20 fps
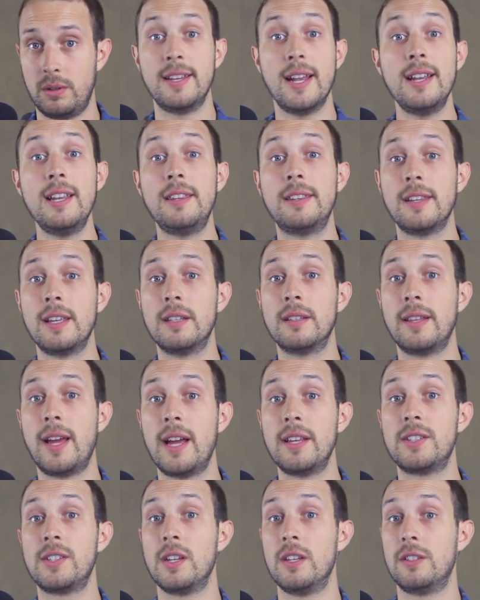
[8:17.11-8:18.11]
And anything
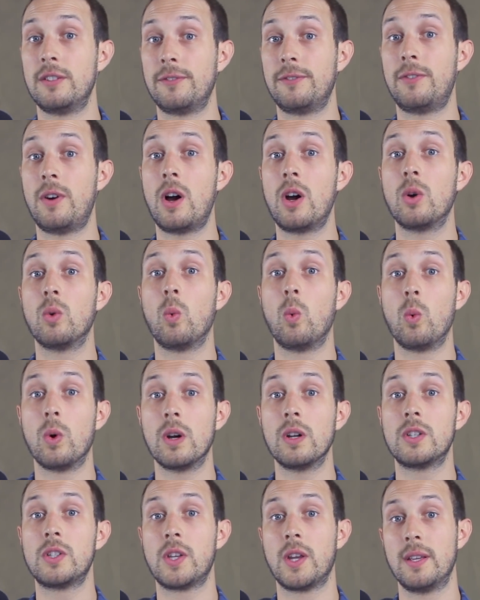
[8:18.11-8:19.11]
less is far
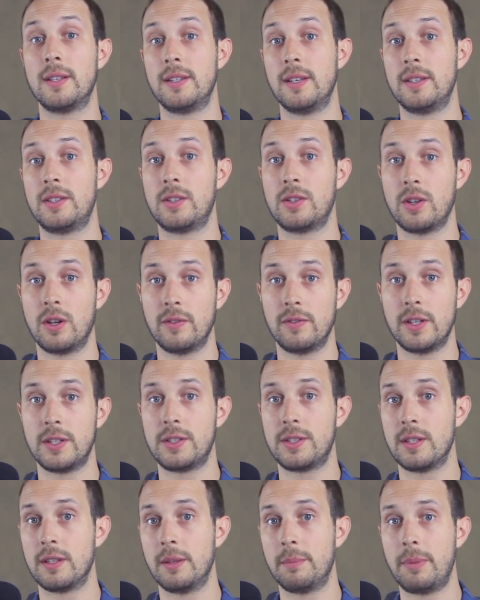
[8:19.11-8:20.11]
worse a
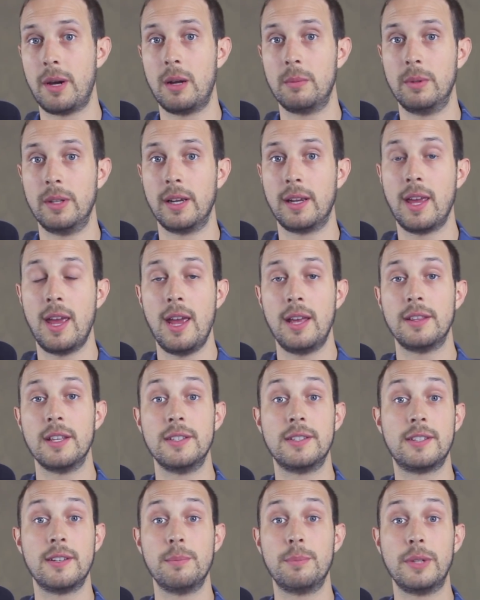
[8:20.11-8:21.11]
disservice to the public
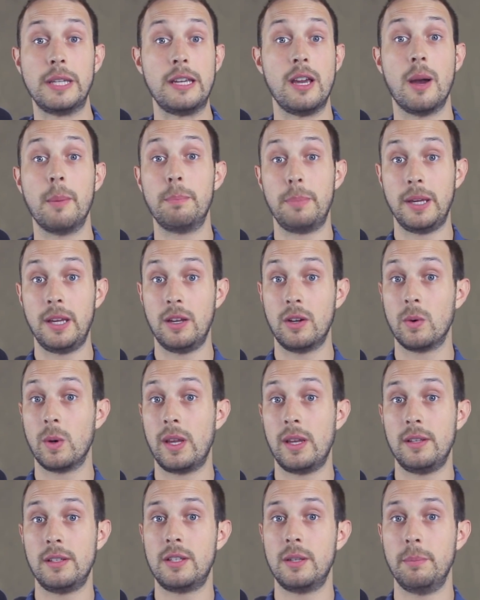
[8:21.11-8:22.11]
than simply
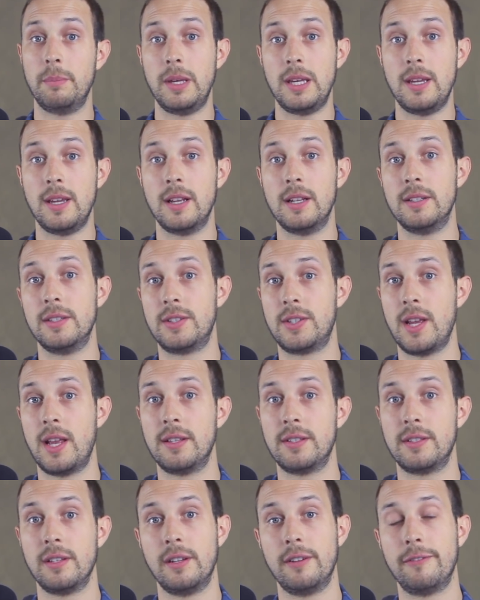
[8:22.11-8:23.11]
appearing to be
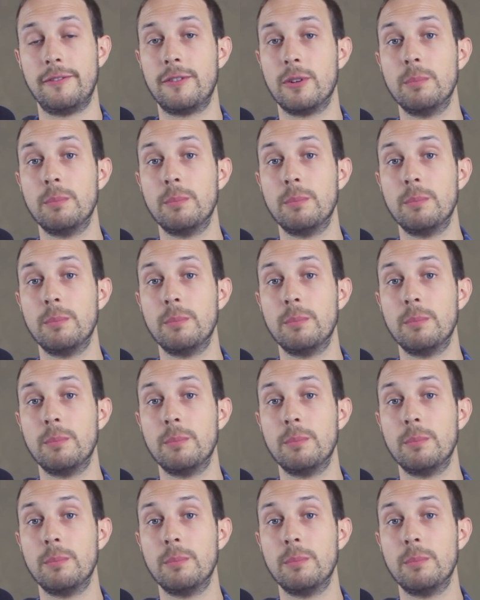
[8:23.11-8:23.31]
insensitive.